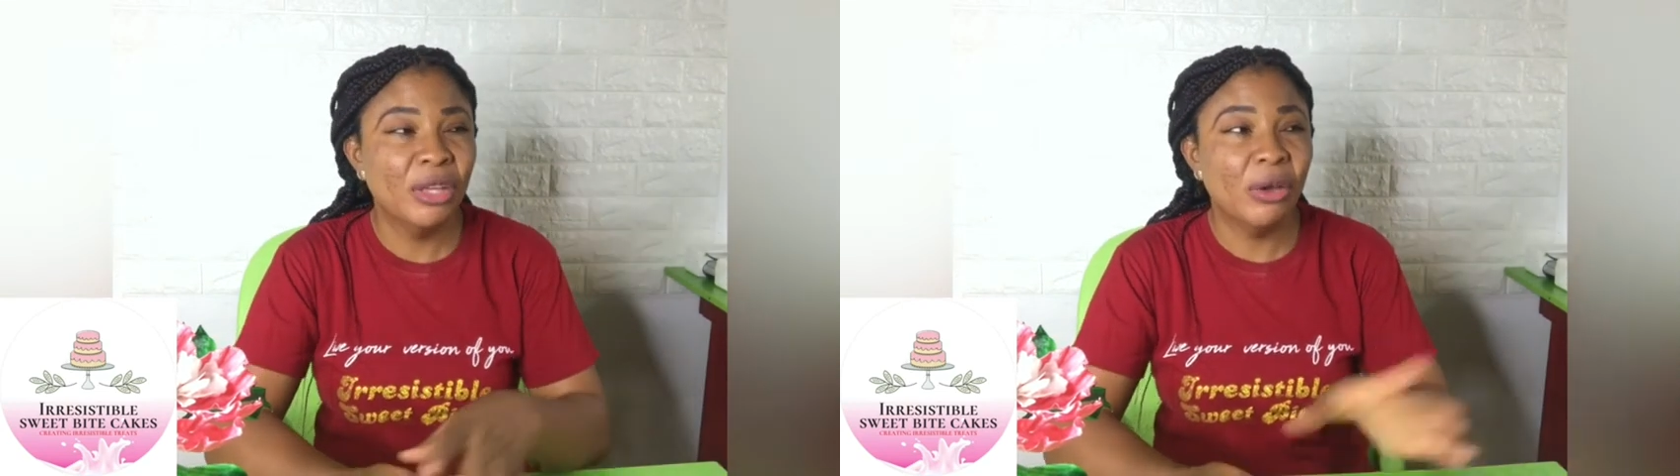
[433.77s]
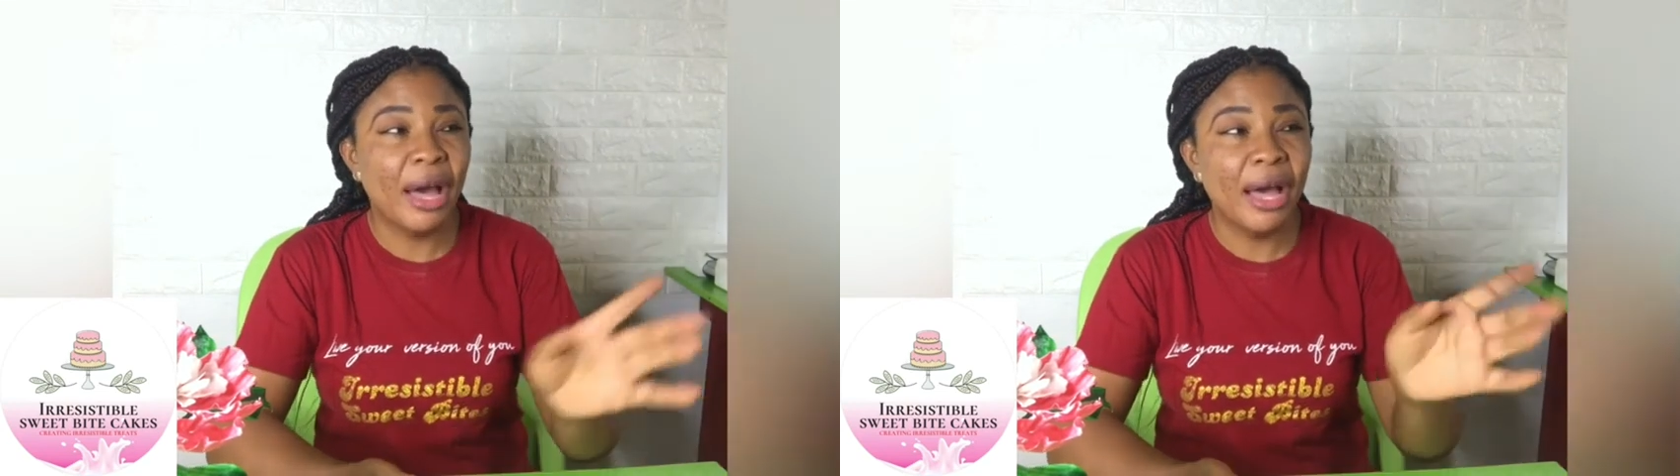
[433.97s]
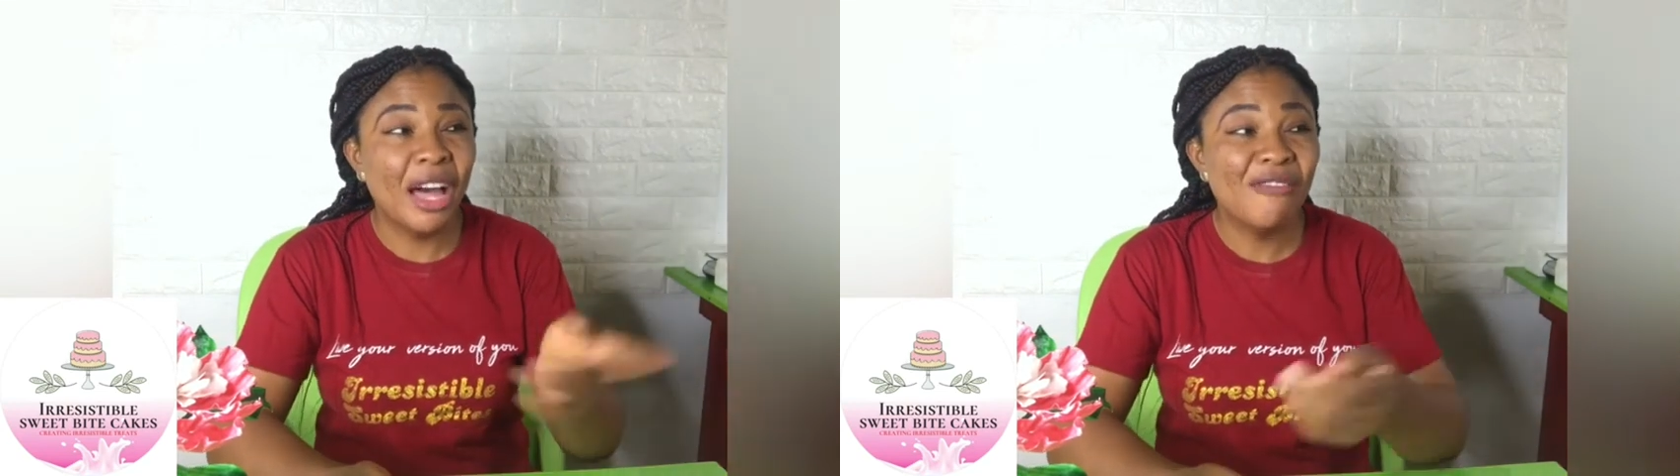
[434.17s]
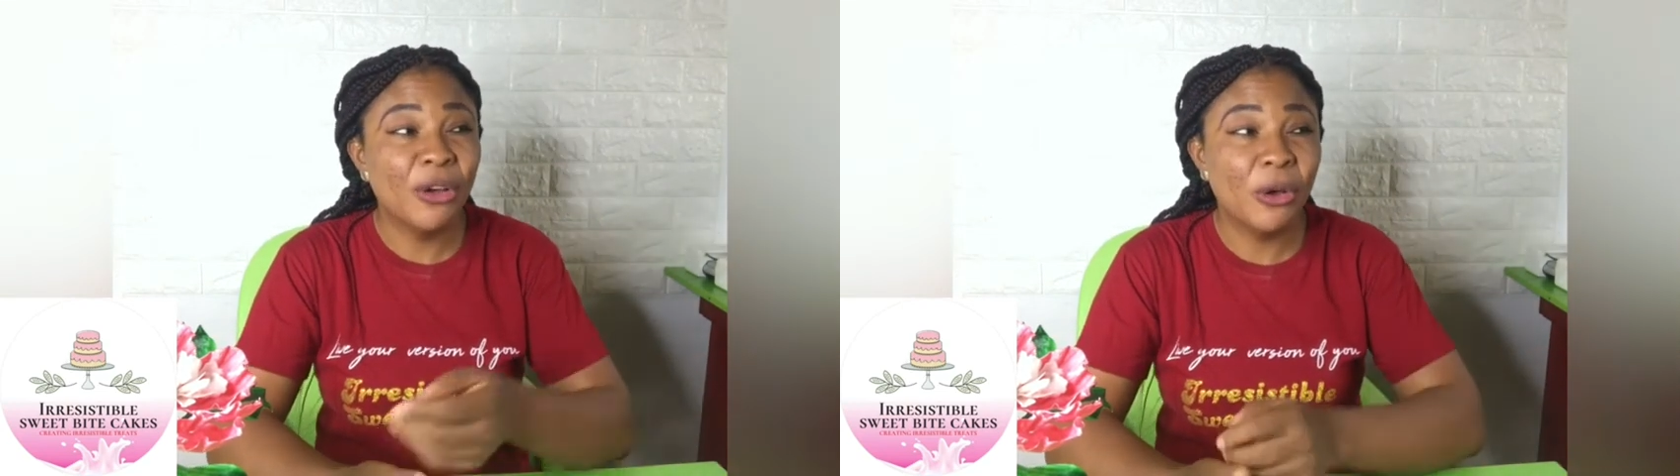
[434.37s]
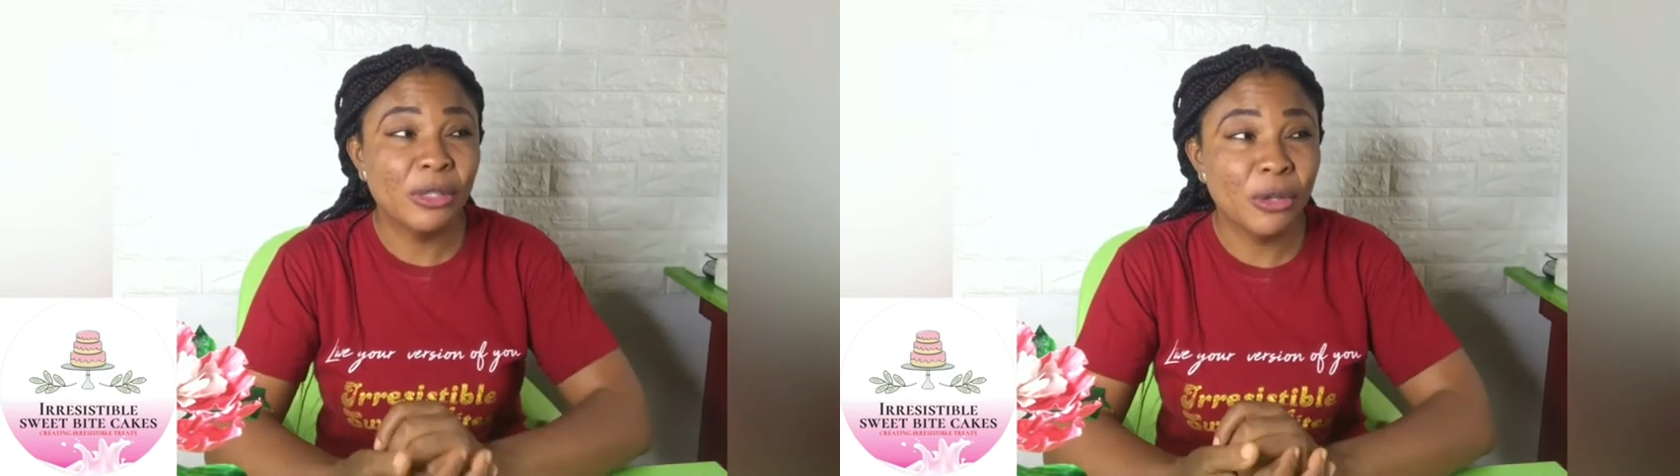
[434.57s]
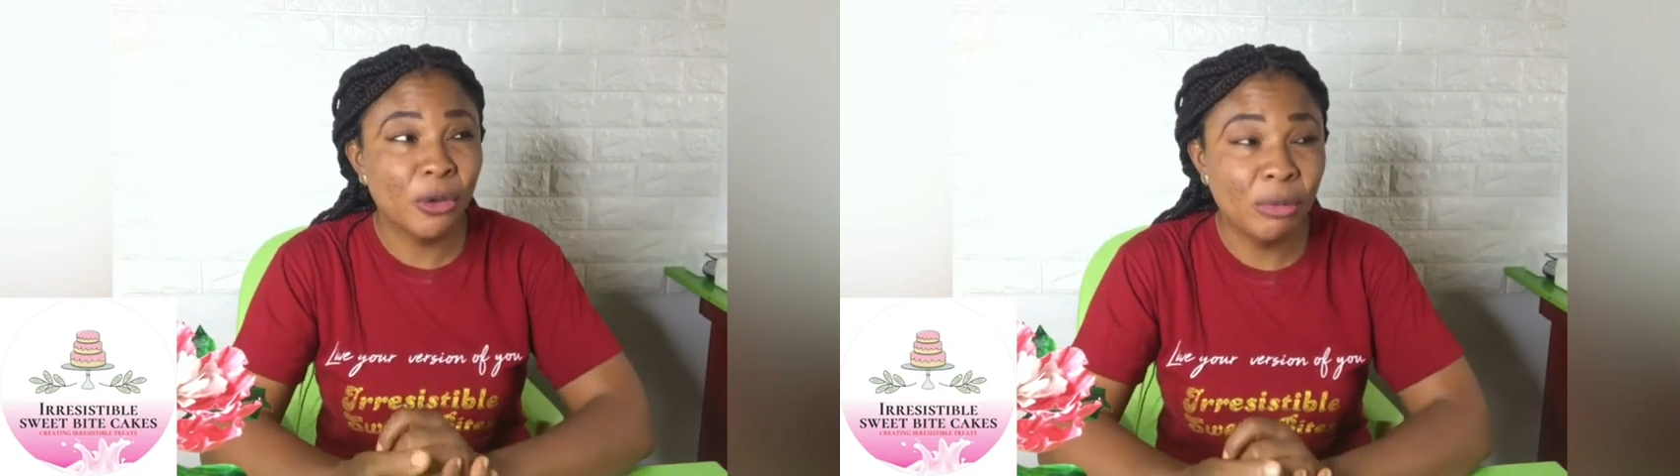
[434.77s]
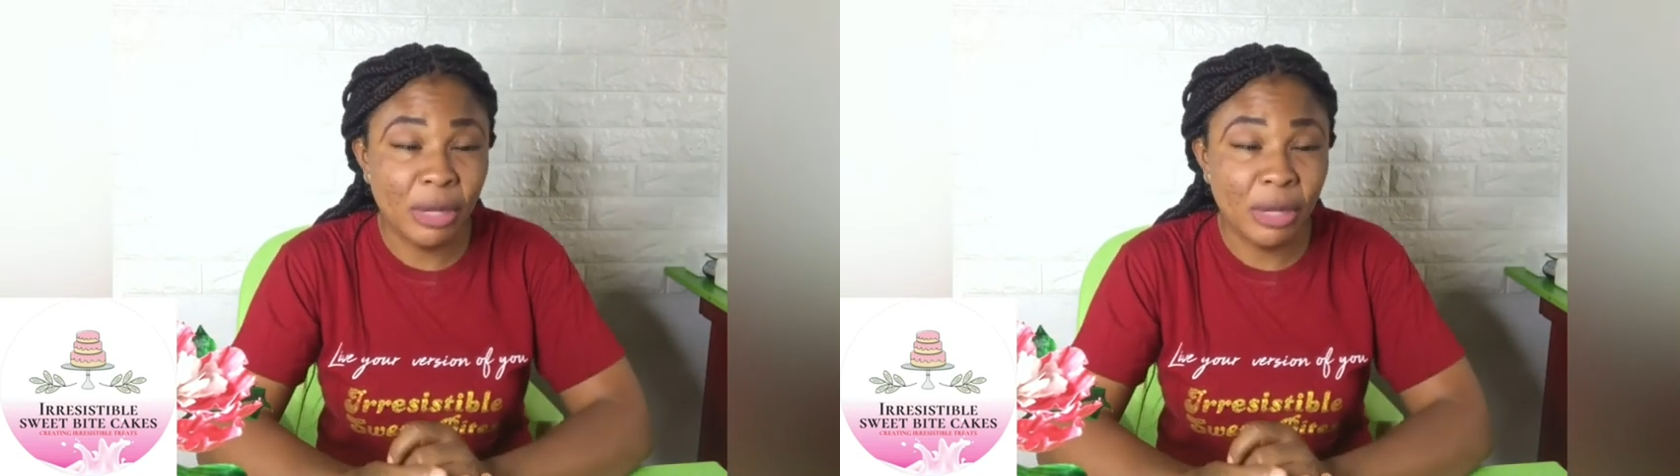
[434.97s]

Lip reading: I have a hot cupboard.